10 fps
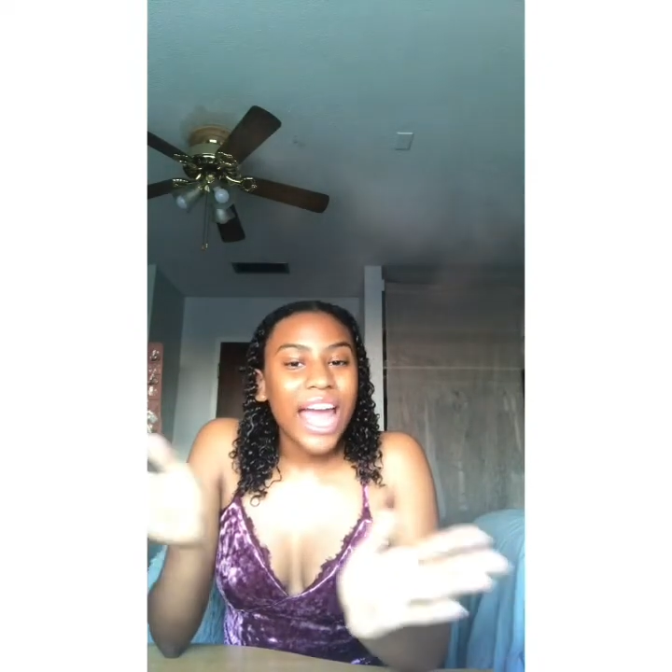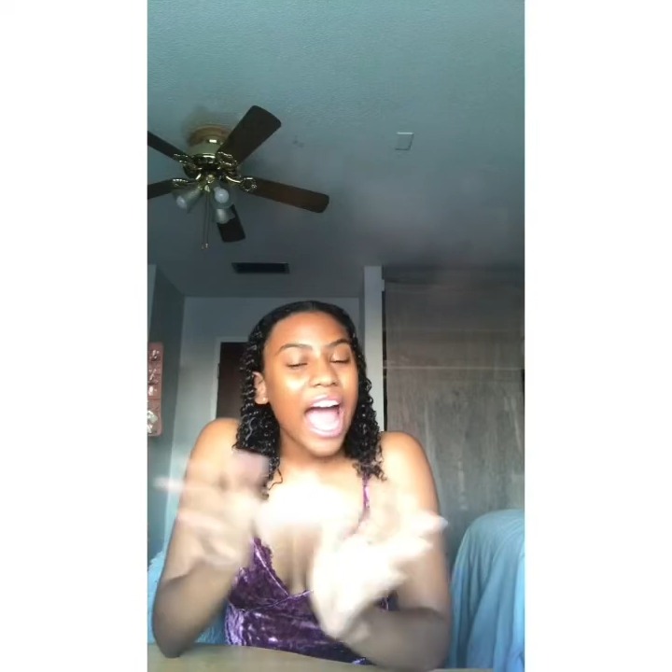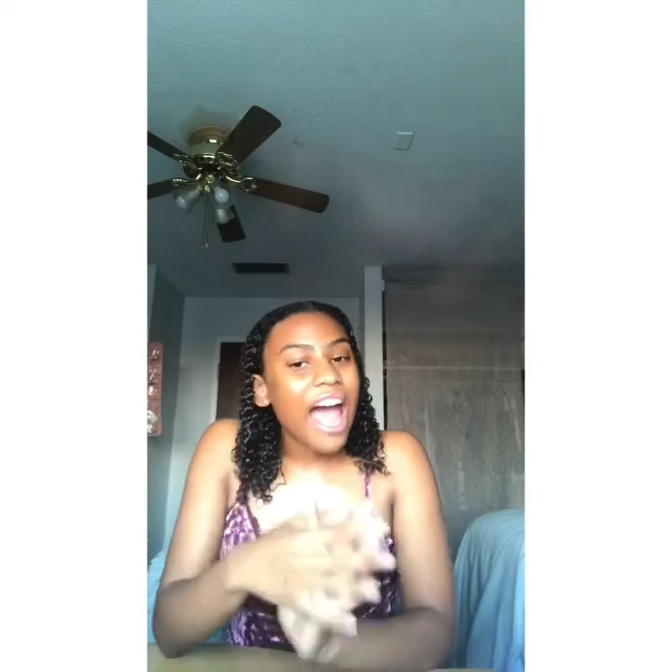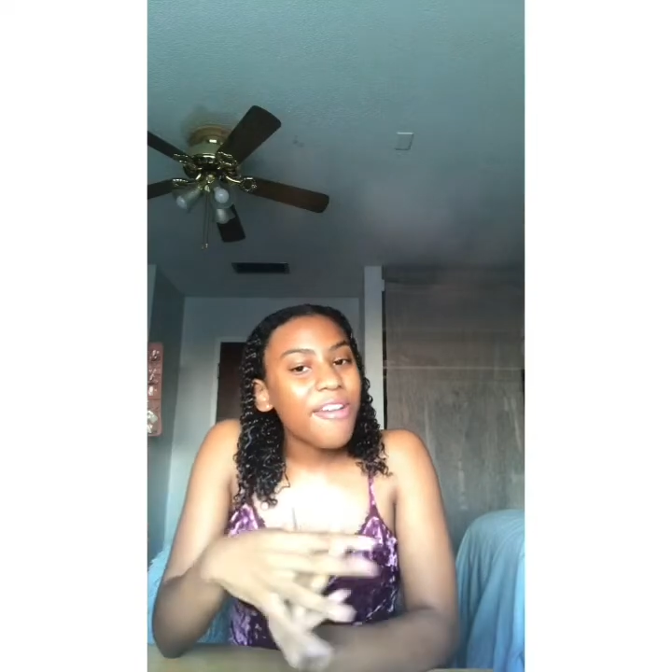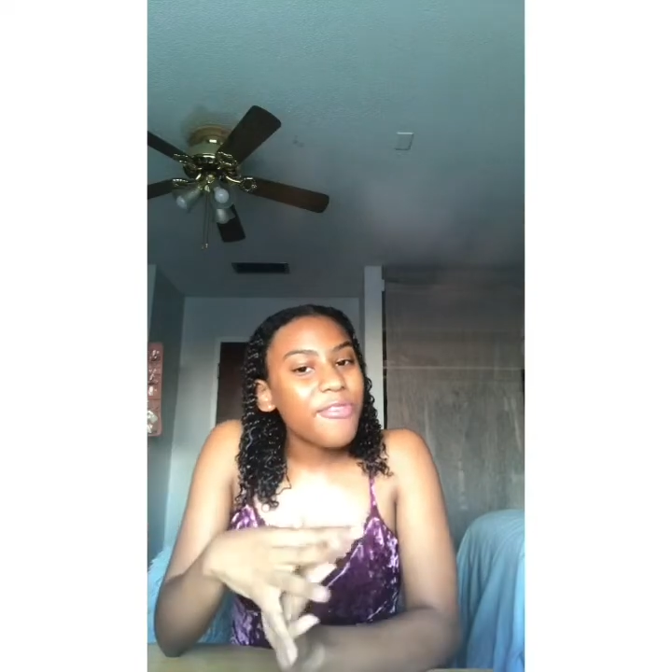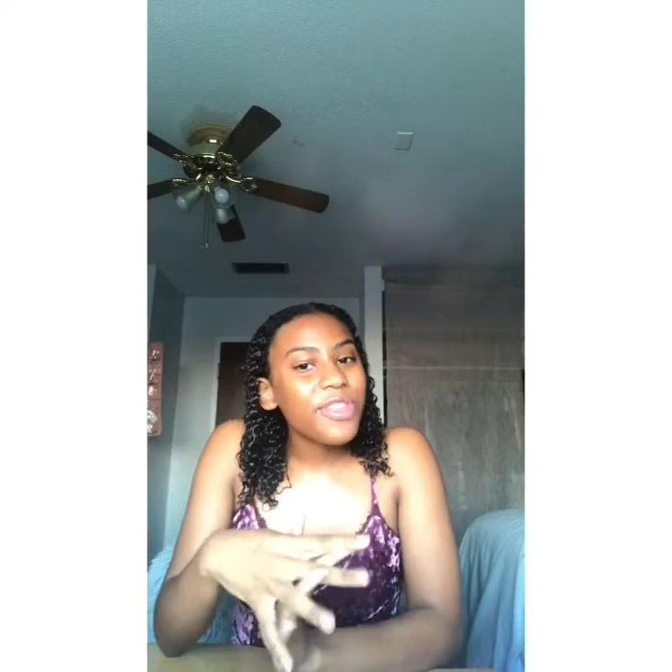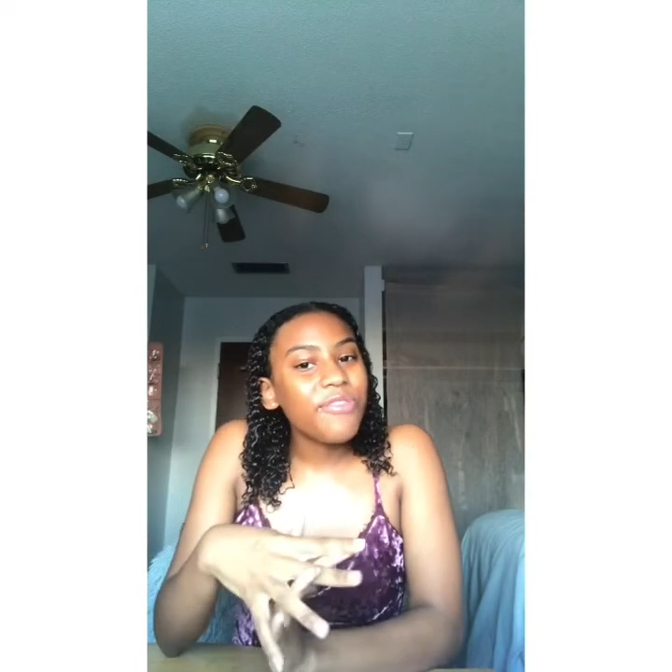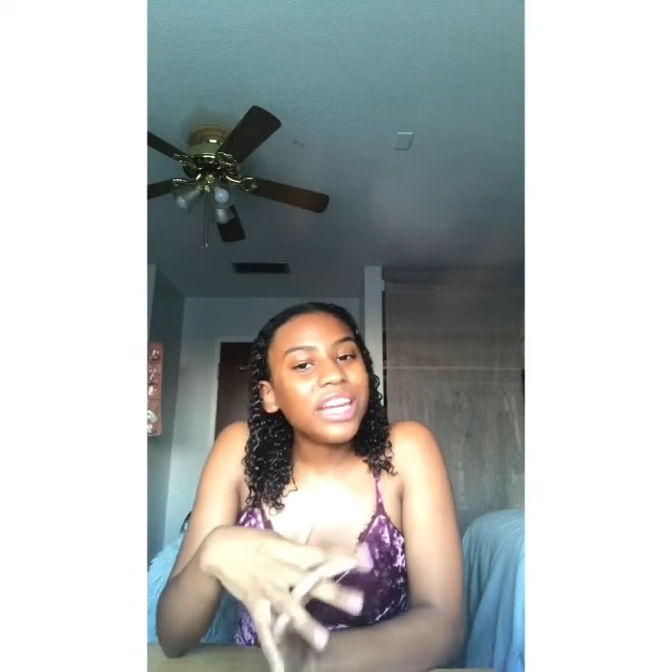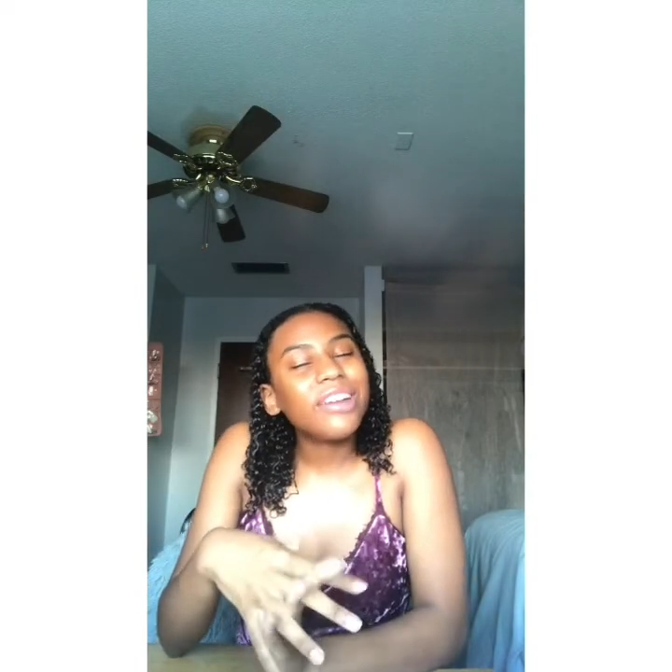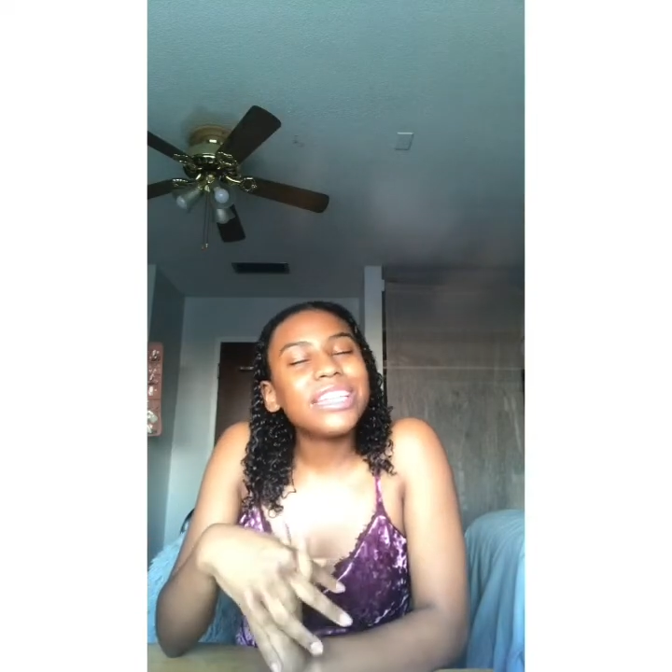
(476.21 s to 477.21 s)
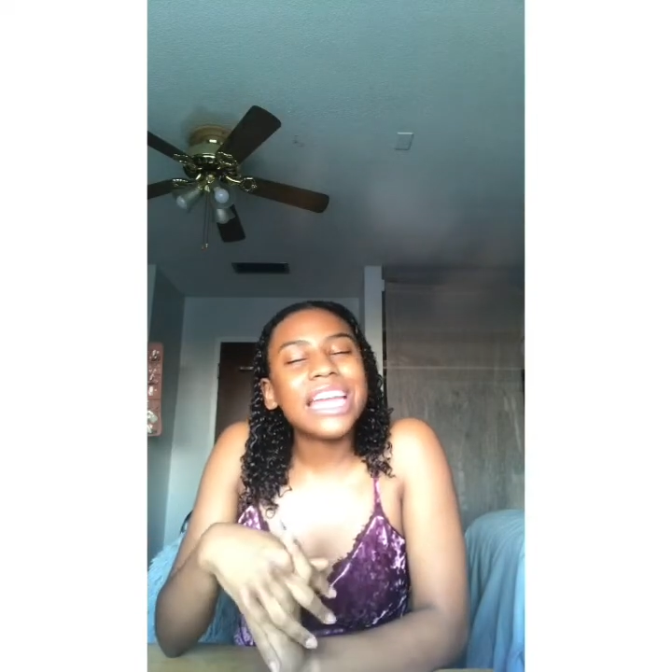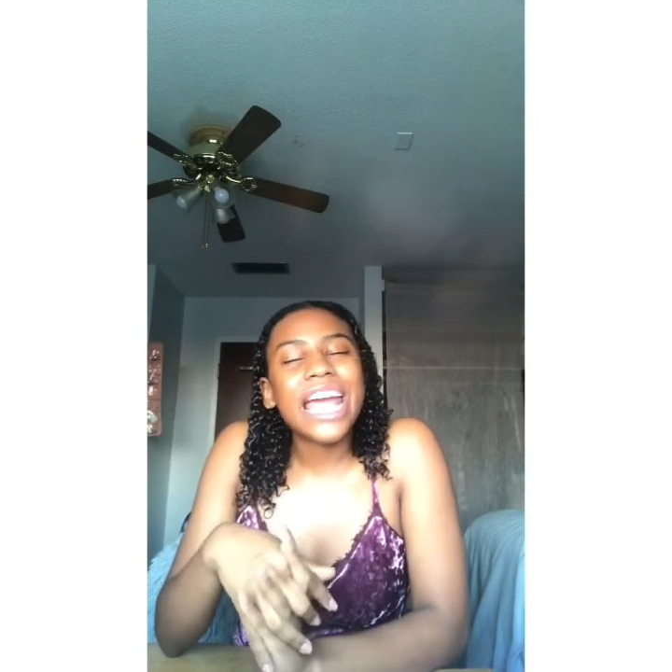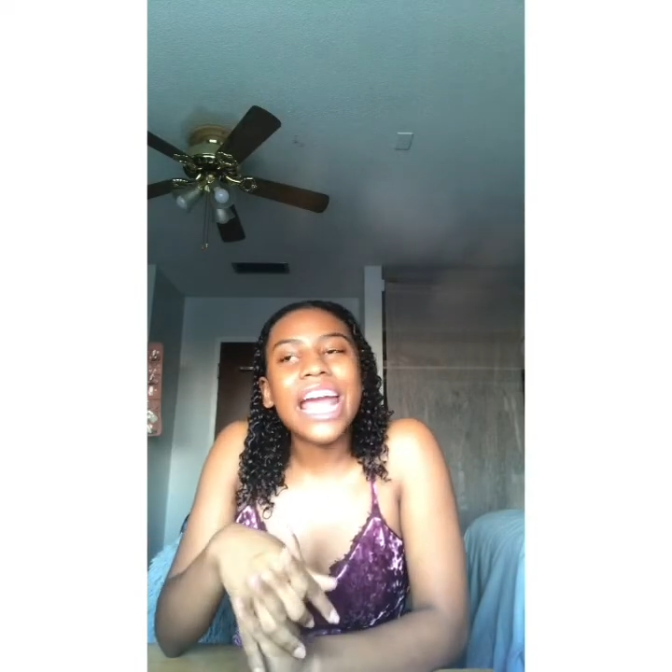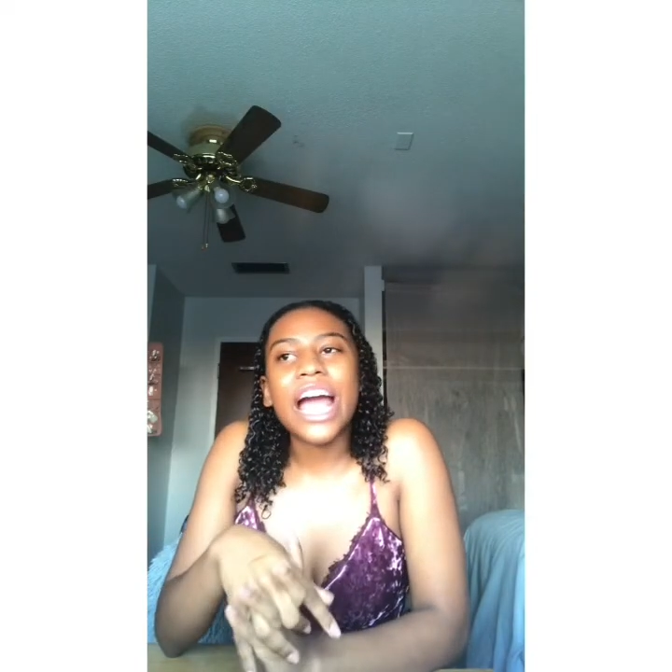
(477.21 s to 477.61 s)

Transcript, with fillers: have for the video today.